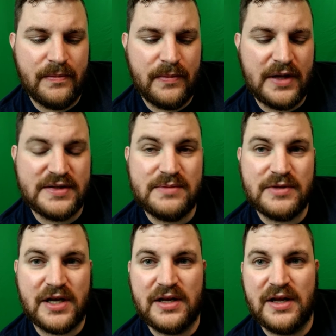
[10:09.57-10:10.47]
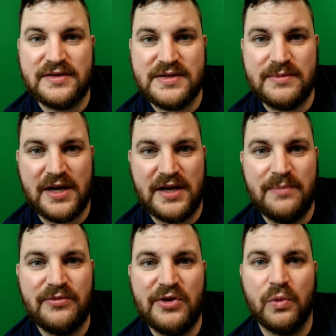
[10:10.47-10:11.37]
It seemed like an
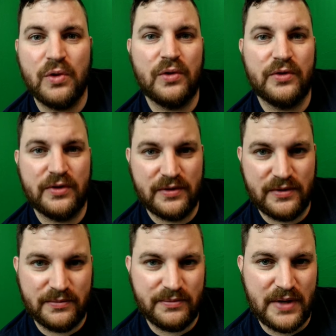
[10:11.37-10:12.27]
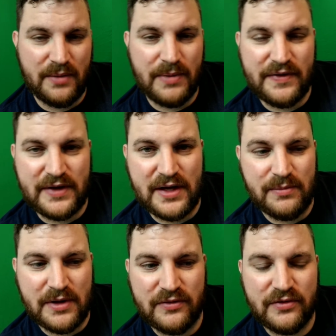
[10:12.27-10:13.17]
empty world by the end
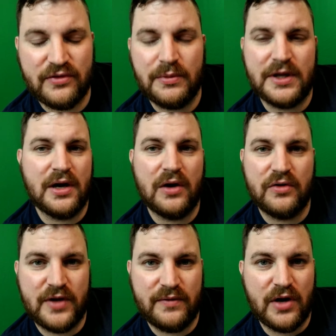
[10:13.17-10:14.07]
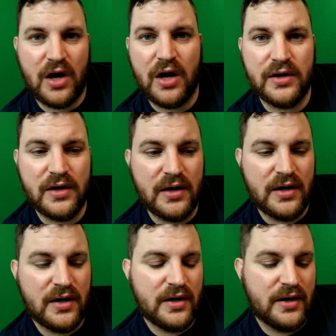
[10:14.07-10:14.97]
because there's so many characters that have gone.
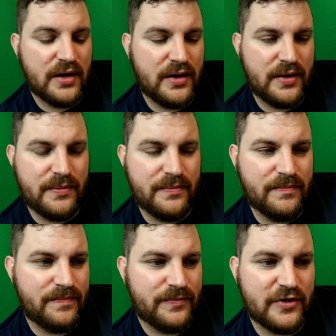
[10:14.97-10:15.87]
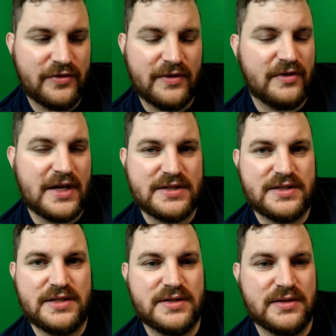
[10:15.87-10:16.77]
Just in this last
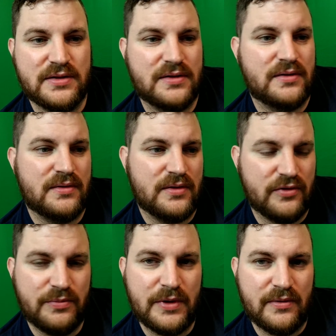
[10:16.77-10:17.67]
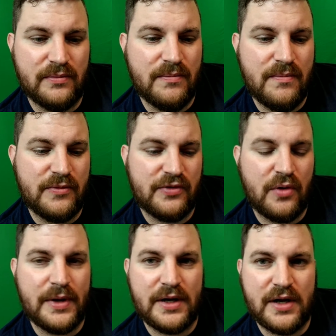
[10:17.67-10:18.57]
season, there's been so
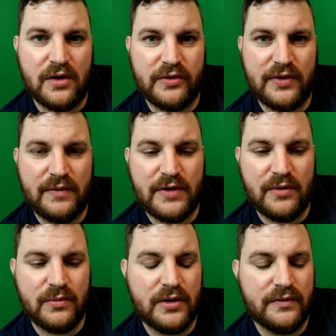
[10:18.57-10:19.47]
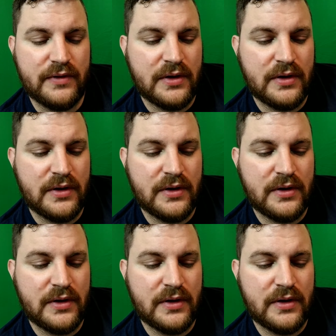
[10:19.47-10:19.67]
many characters that they've gotten rid of.